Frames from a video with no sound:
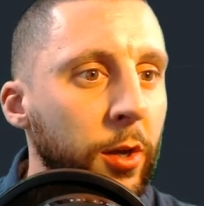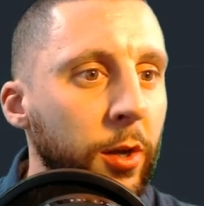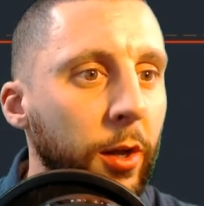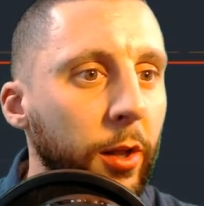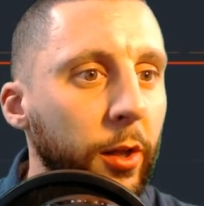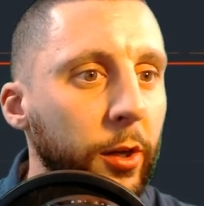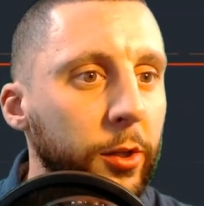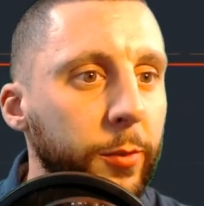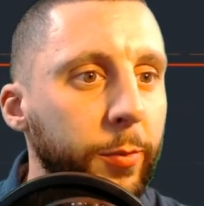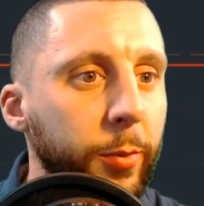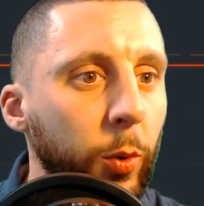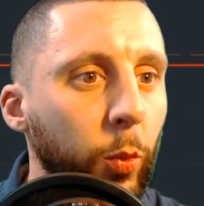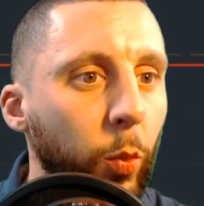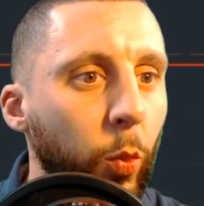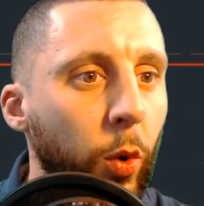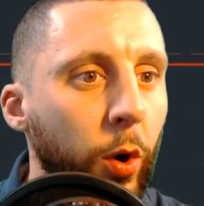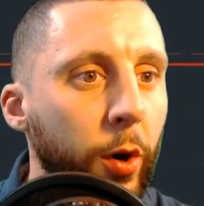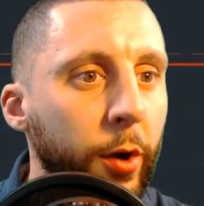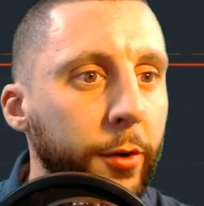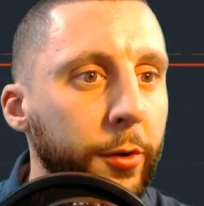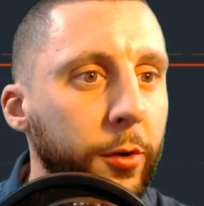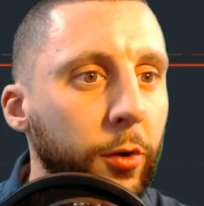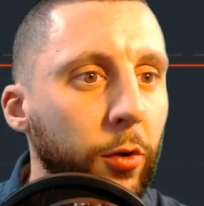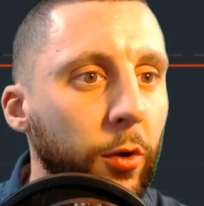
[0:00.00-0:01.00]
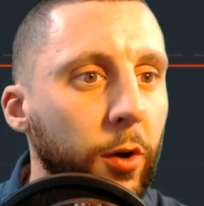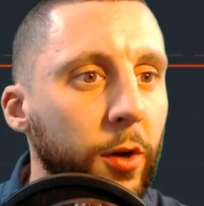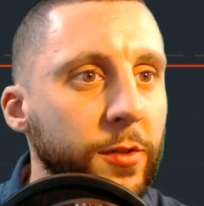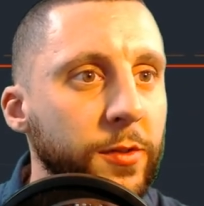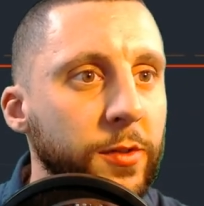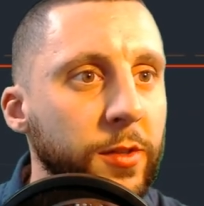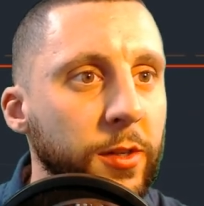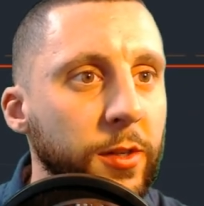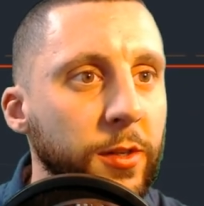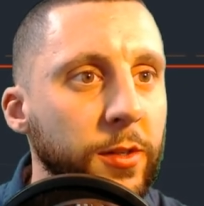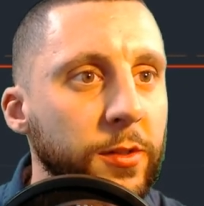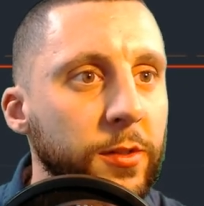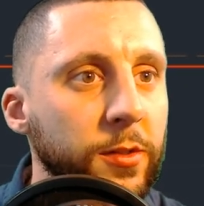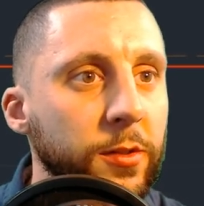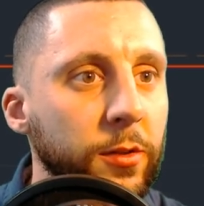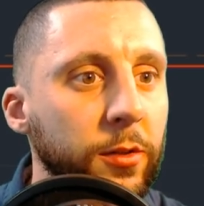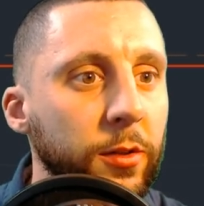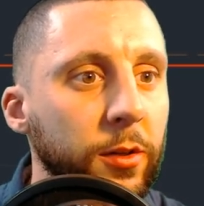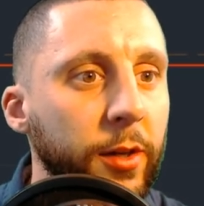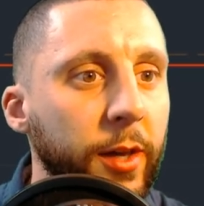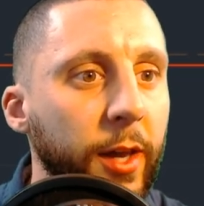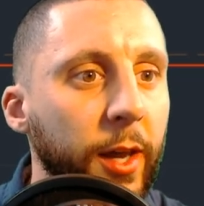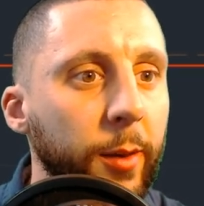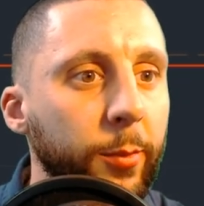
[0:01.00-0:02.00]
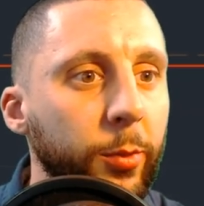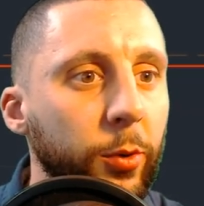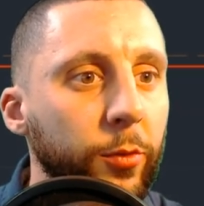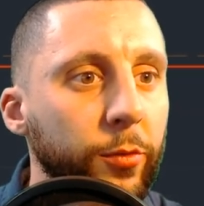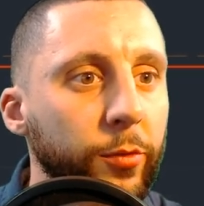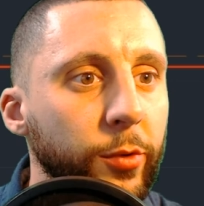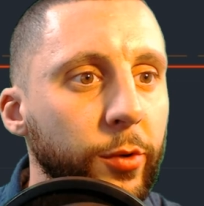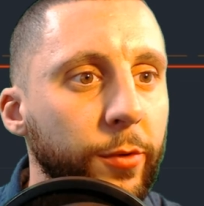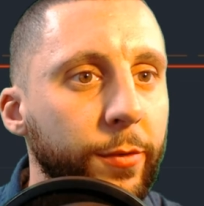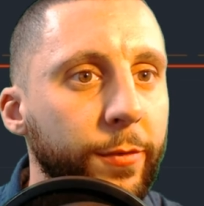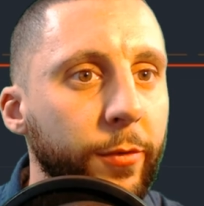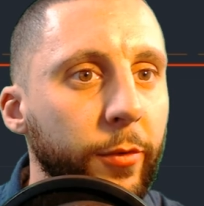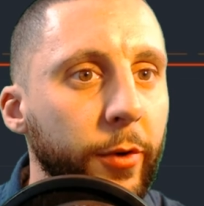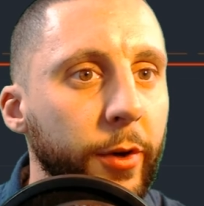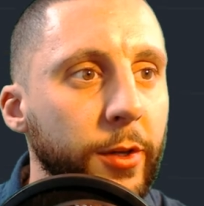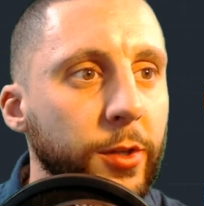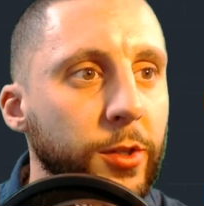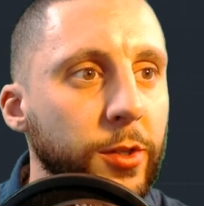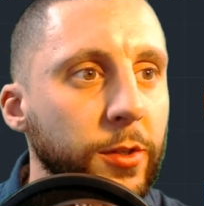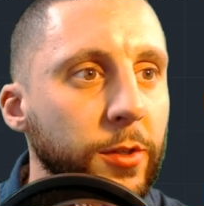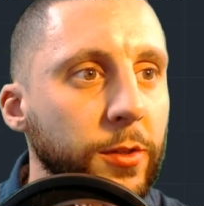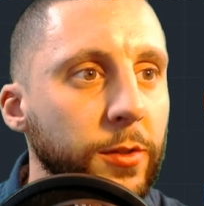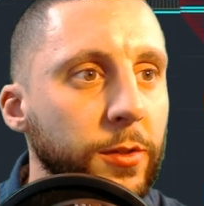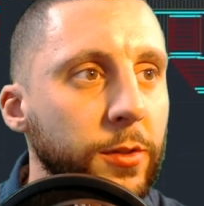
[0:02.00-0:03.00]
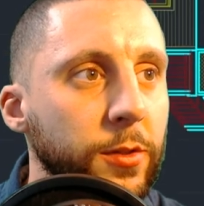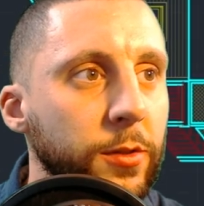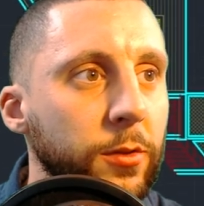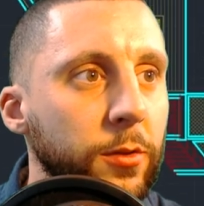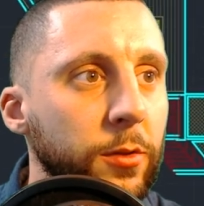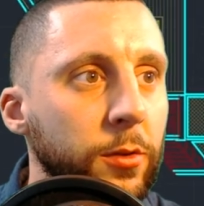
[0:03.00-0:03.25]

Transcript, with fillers: I like to put one across these gable roof ridges.